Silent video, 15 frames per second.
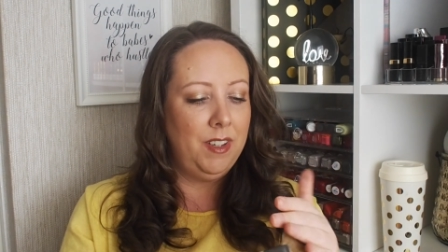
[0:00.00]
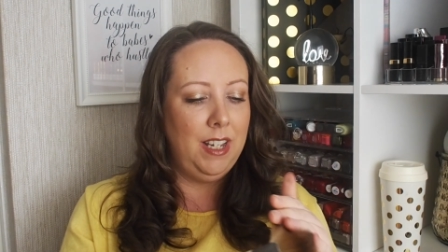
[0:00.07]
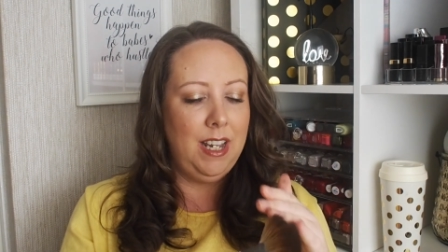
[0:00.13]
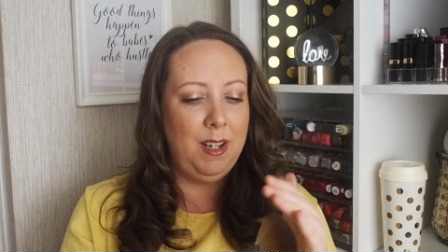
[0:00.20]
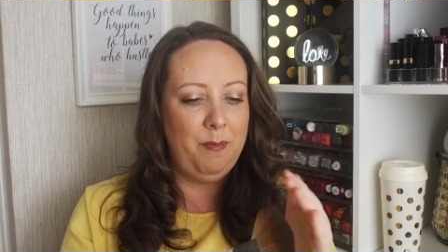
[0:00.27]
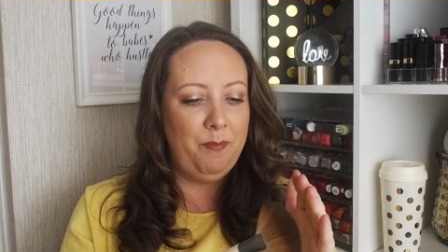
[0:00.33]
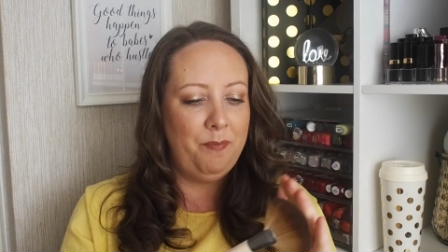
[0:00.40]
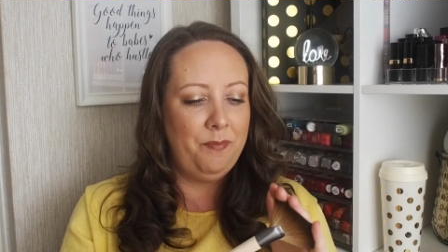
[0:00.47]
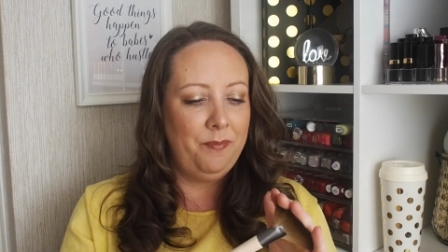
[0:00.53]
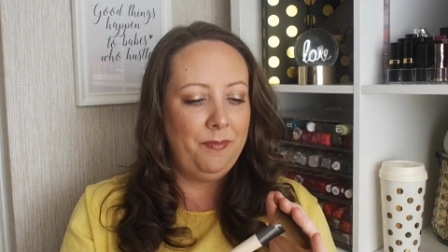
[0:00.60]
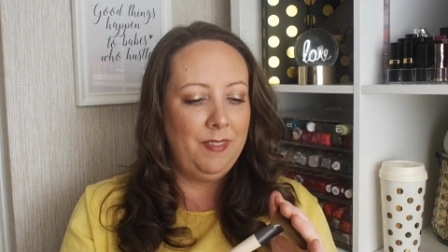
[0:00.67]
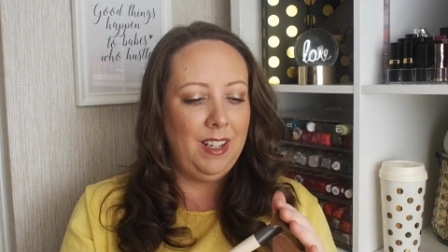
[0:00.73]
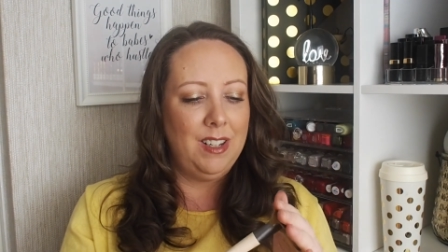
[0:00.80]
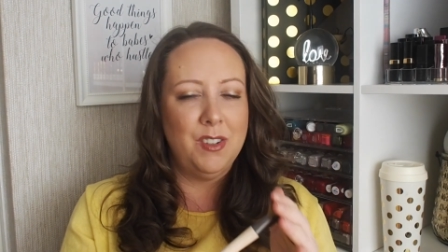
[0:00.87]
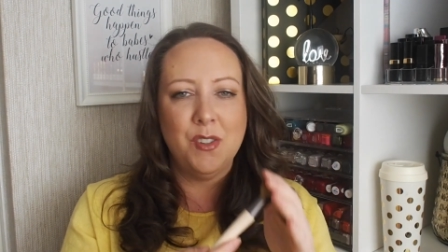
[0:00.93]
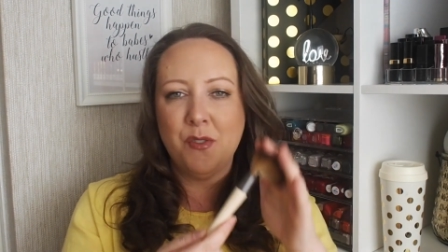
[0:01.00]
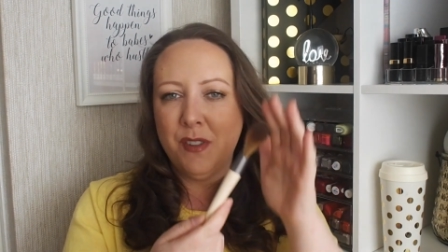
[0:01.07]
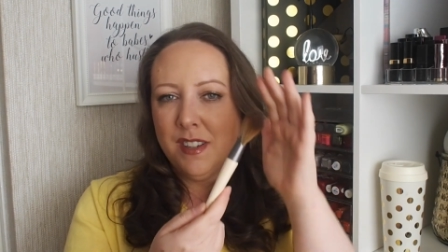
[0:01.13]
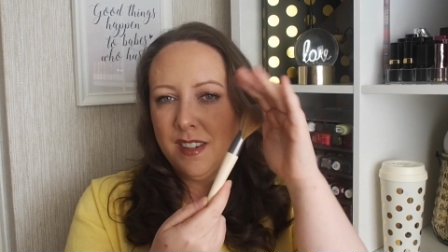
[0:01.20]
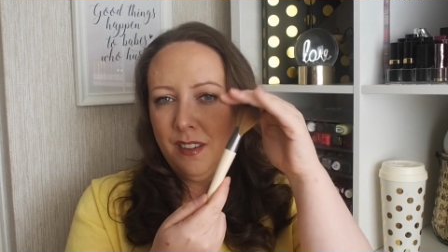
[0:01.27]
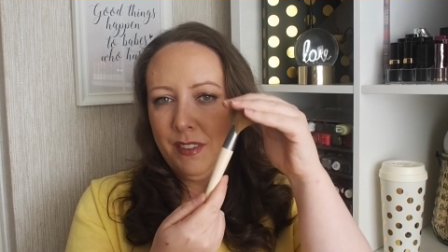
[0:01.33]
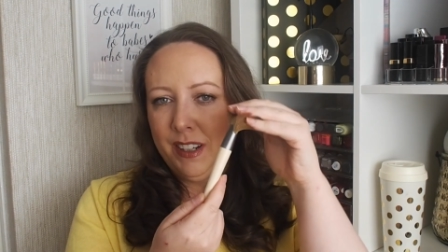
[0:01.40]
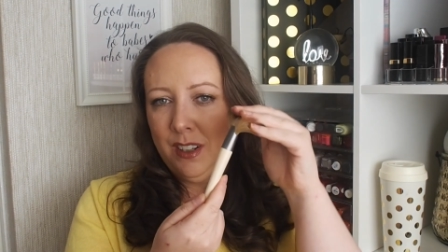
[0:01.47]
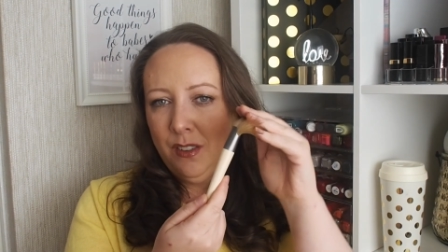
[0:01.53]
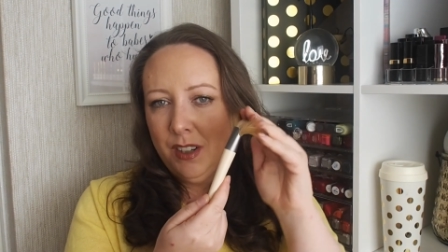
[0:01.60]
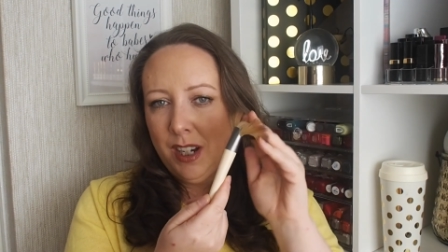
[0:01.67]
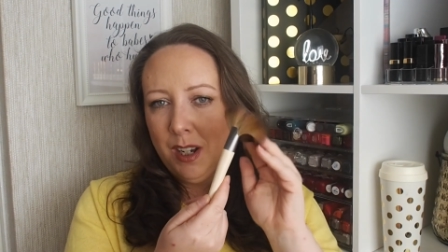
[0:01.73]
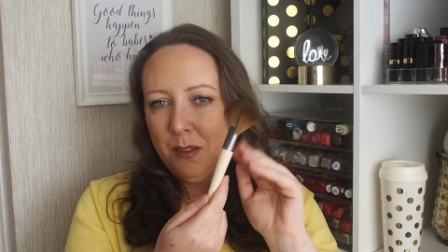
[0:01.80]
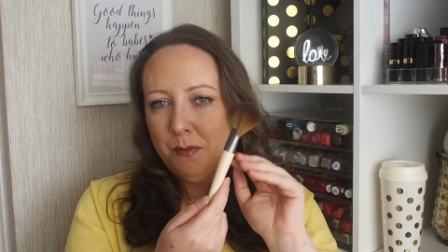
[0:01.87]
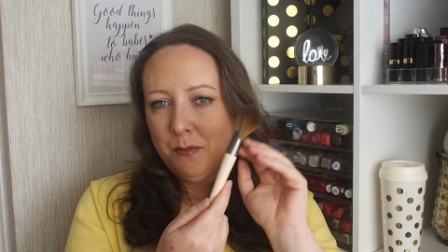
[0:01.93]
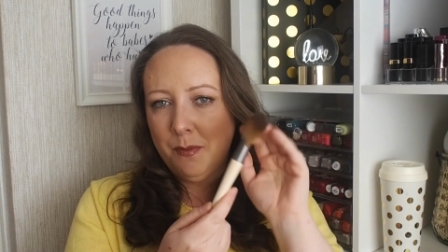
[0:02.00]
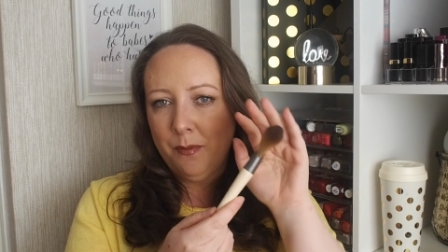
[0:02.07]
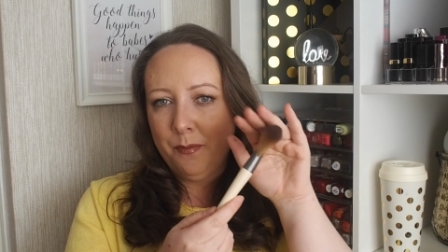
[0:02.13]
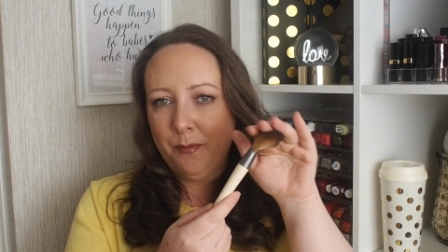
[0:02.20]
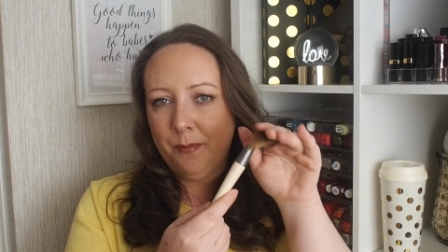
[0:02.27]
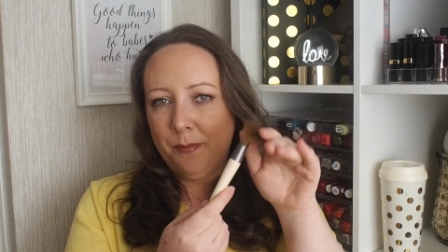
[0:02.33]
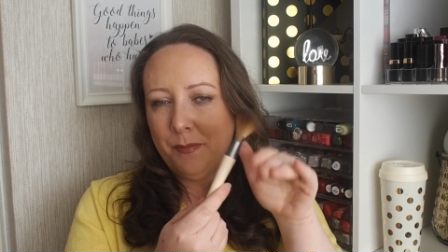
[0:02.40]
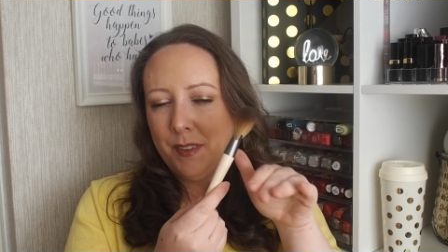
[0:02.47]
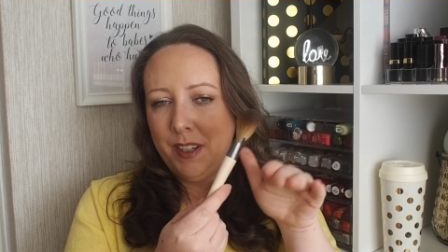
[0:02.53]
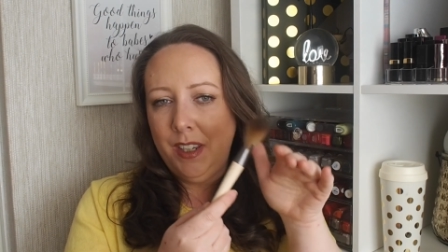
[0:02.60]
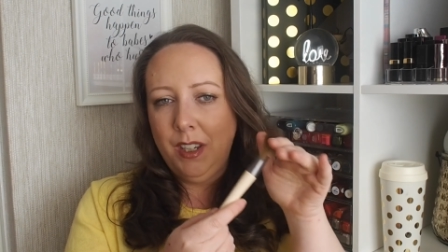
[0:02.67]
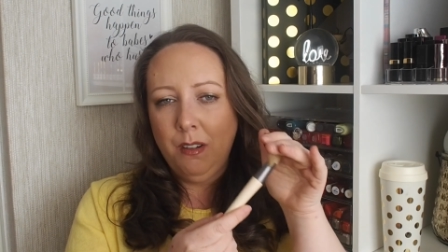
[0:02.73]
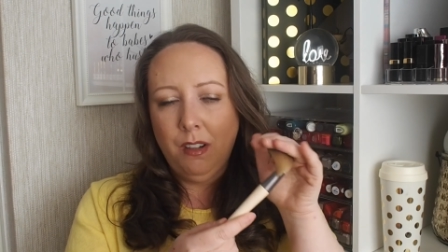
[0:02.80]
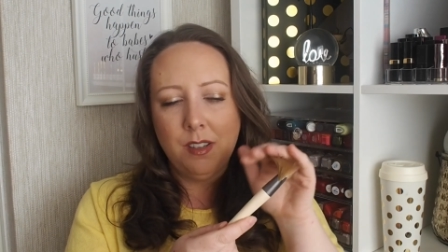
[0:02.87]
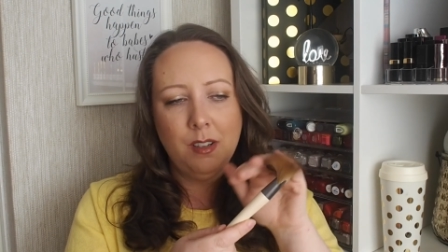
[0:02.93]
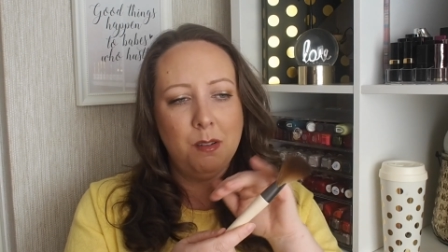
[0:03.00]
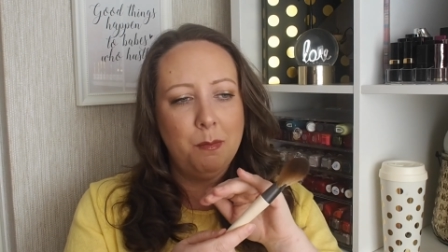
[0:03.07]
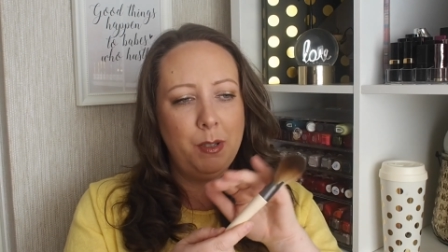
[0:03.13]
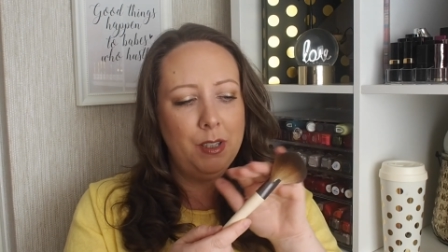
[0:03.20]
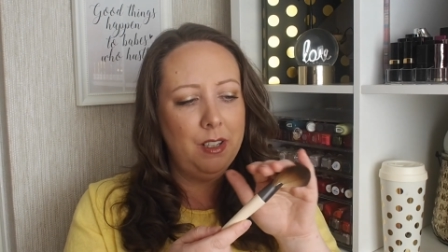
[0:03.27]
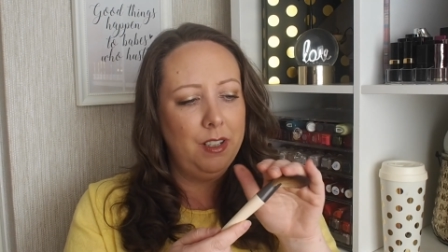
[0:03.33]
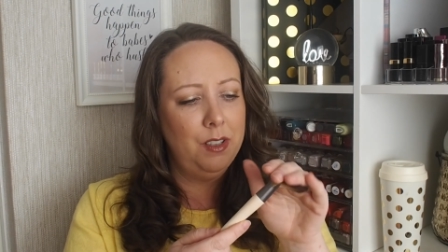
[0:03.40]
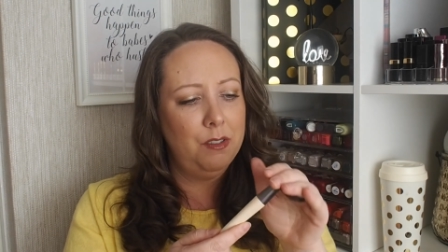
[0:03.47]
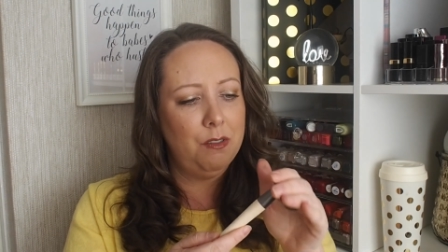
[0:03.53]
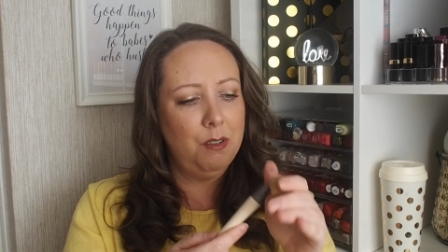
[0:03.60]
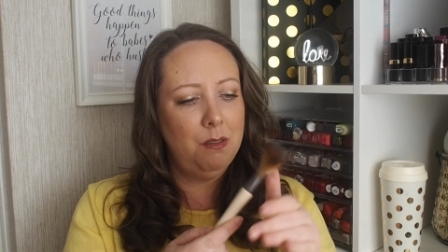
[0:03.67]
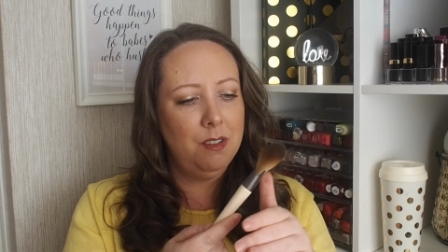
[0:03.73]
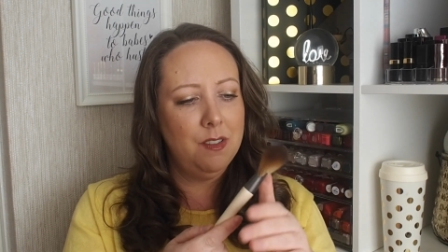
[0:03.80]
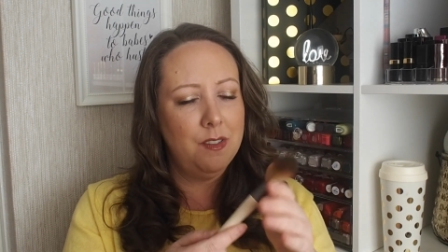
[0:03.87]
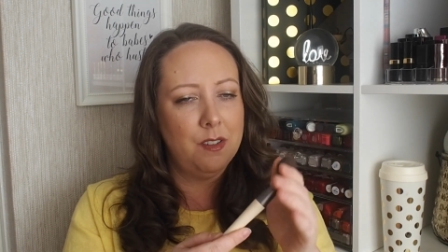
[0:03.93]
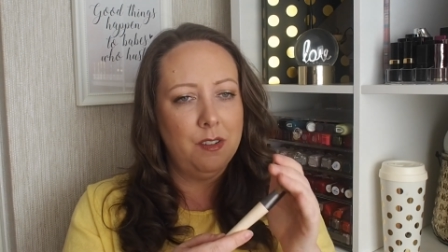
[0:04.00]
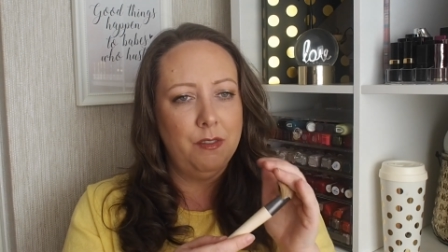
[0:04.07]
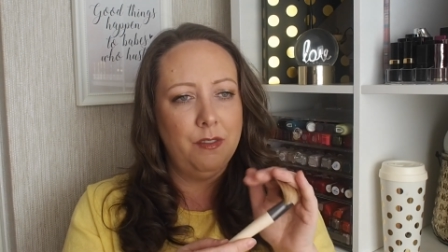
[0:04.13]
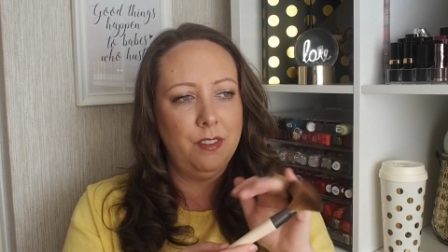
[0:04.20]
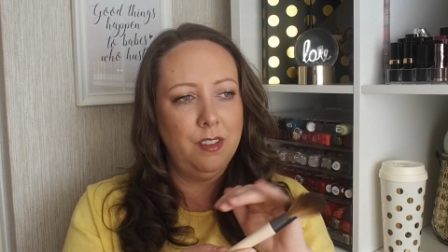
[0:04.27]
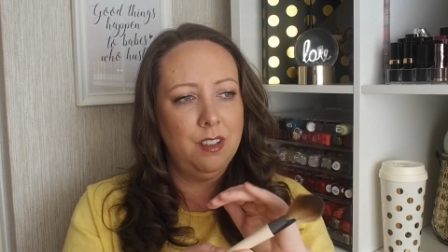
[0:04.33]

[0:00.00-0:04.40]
I just feel soft, like, look how, I knew I was going to be like stroking stuff.